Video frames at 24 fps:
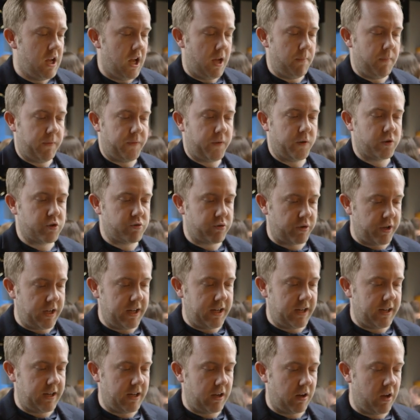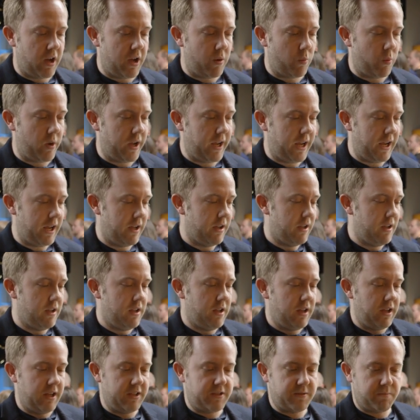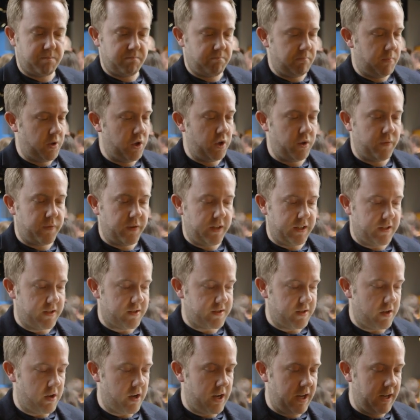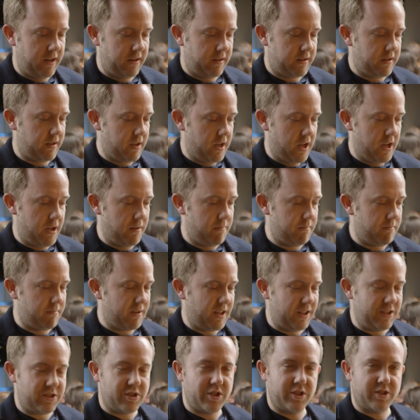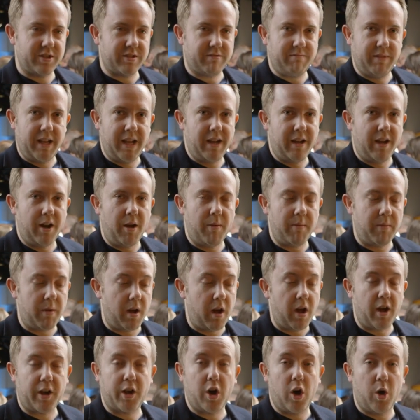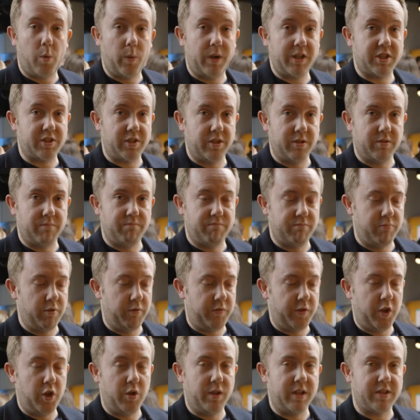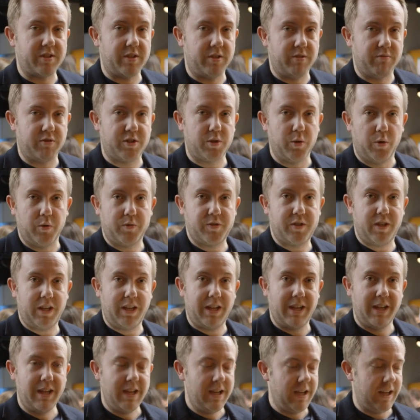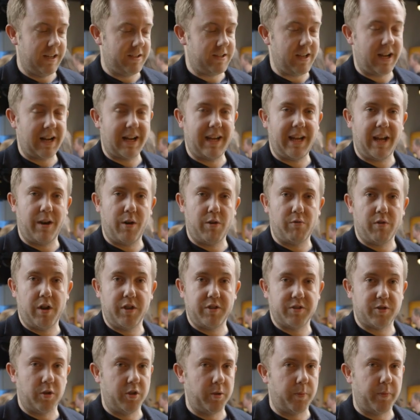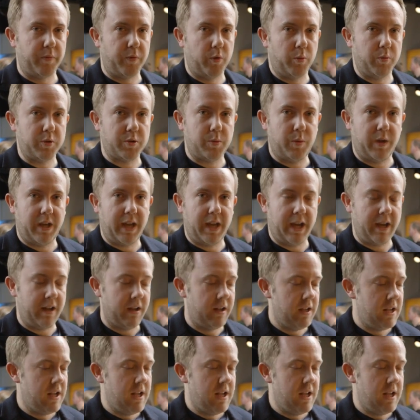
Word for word: Um, it feels really lightweight, it's beautifully designed, um, and it's just, yeah, I, I can't wait to review this and sort of see exactly how it runs and the performance we get.